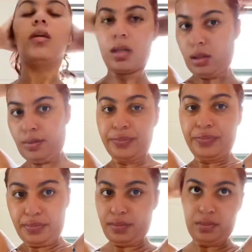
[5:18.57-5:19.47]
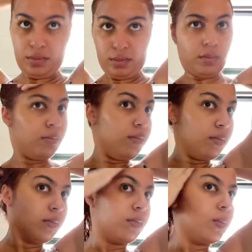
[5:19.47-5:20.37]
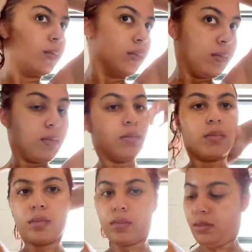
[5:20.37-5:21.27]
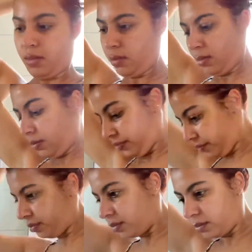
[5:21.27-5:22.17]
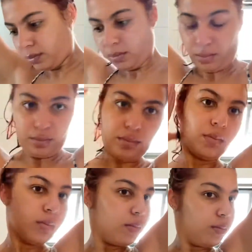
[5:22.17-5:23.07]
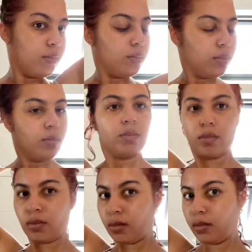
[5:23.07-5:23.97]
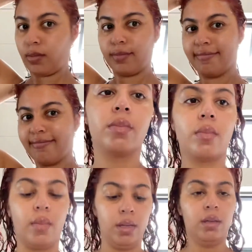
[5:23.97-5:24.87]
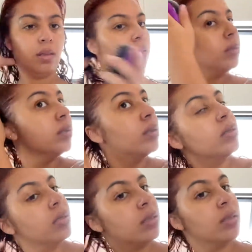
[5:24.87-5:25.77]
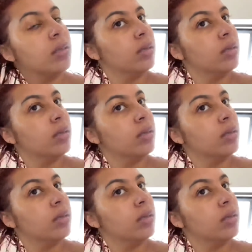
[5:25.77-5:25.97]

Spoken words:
It probably is a bit darker than what it would be when I actually get my hair dry, and I was just styling it as